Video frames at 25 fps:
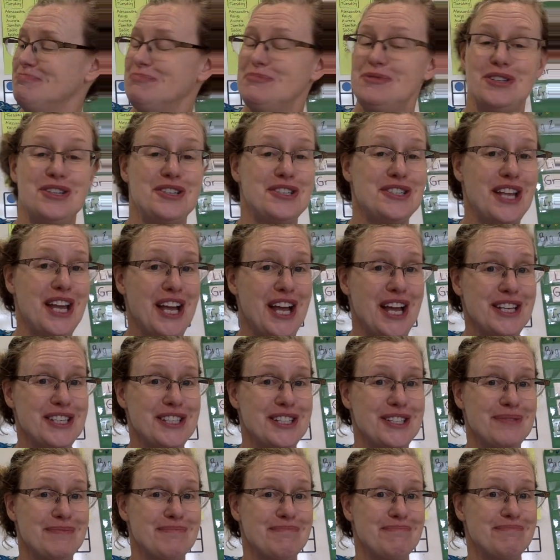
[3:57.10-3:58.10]
just like
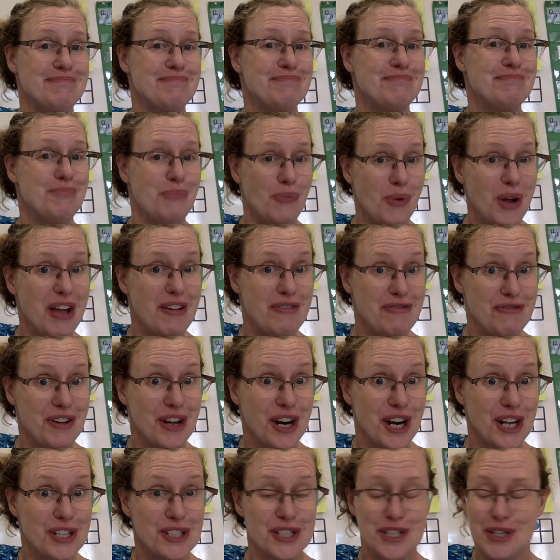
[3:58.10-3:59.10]
us. We have
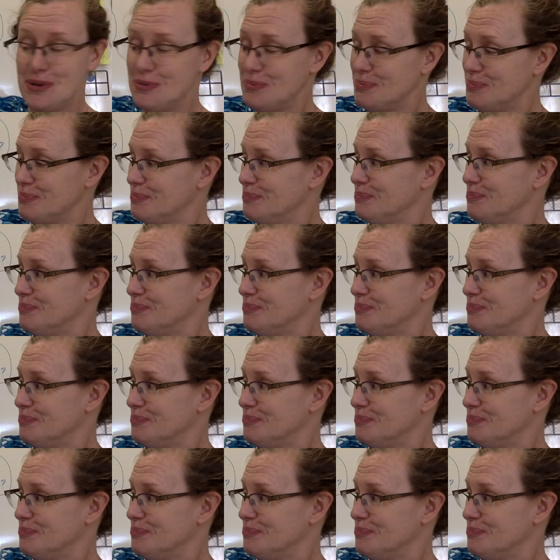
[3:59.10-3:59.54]
fun on Zoom.